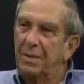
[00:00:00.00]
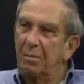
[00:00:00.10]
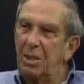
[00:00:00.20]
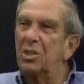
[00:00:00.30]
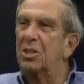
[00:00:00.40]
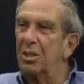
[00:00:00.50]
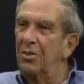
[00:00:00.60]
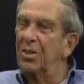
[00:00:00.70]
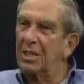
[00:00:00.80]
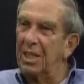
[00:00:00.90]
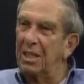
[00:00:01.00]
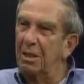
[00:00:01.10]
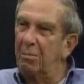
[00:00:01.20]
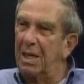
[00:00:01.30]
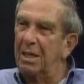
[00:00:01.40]
but you still think the
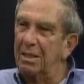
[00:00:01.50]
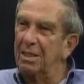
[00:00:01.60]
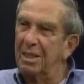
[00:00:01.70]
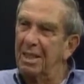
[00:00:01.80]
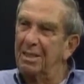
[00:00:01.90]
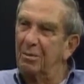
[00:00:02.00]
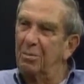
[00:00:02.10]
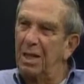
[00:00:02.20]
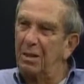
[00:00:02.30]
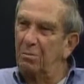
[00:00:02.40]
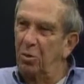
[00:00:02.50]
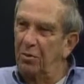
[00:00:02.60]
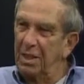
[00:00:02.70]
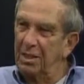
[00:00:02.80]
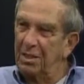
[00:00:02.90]
independent
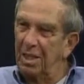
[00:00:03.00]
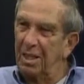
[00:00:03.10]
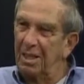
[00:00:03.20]
movies